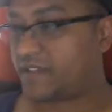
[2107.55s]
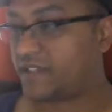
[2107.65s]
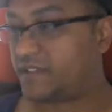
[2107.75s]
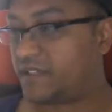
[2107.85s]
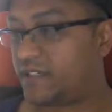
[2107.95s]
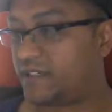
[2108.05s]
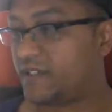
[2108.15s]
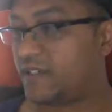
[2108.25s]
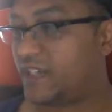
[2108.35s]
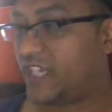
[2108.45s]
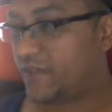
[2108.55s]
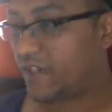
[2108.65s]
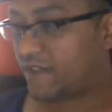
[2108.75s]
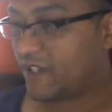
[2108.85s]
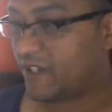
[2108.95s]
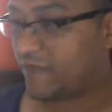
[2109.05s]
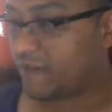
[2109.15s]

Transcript: senses, even if